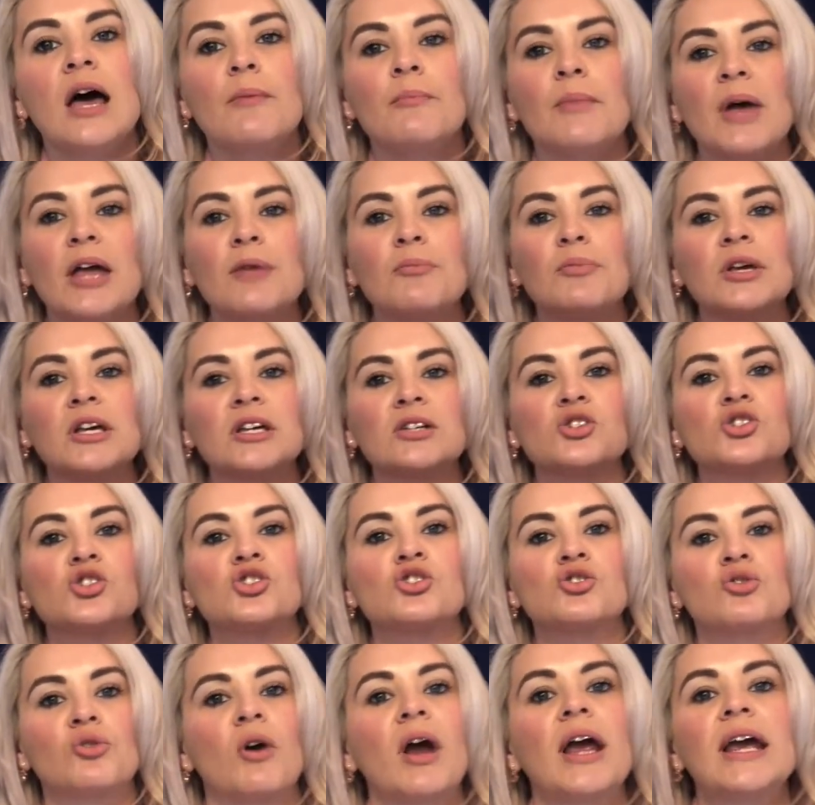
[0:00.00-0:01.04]
Maybe it's
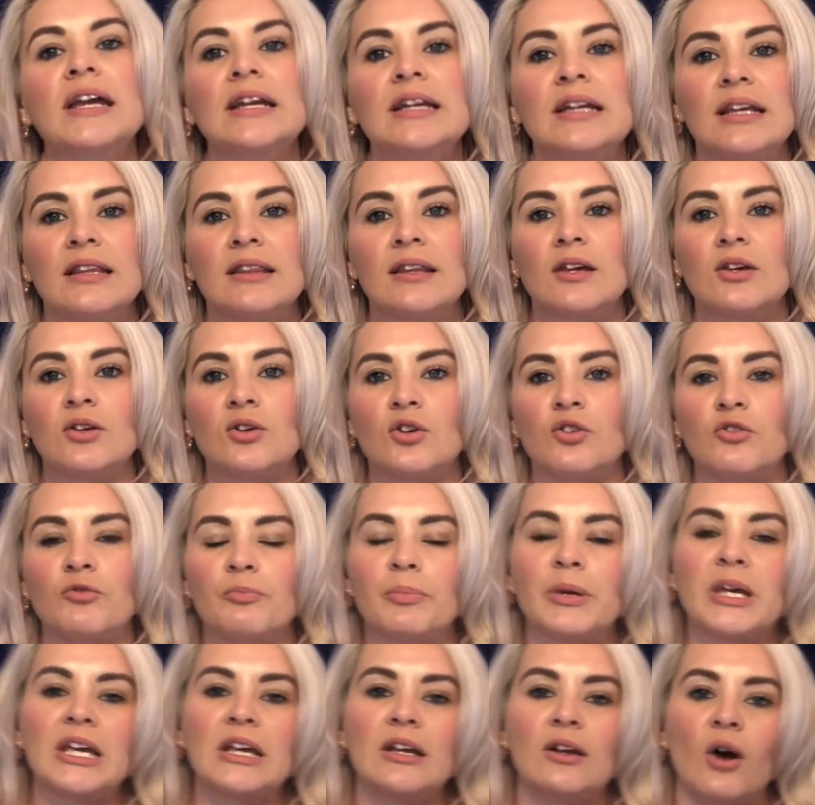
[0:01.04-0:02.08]
training that you've
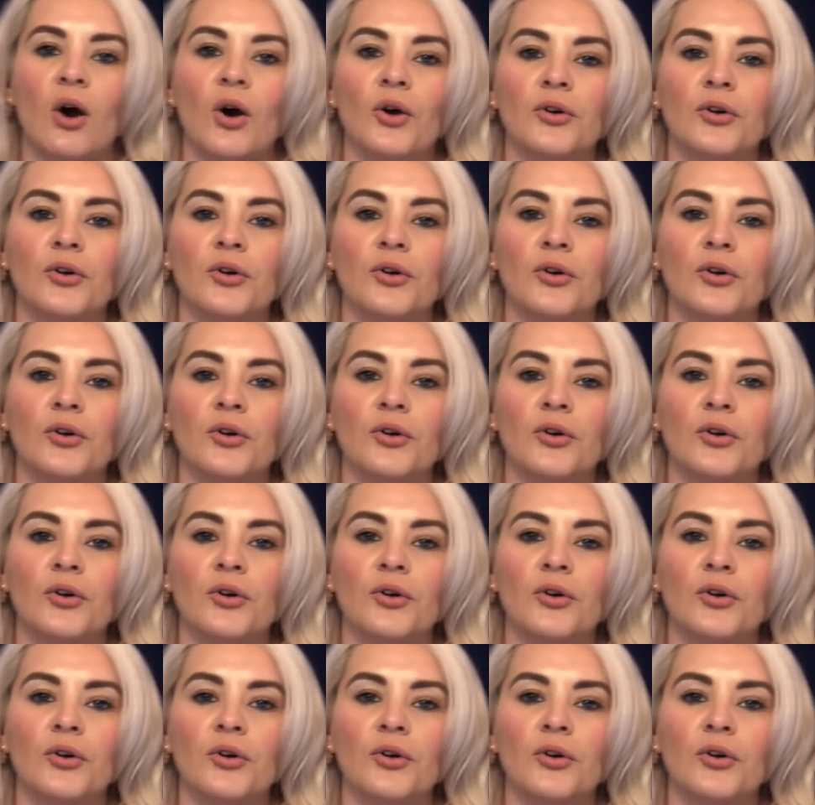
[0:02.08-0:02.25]
been on.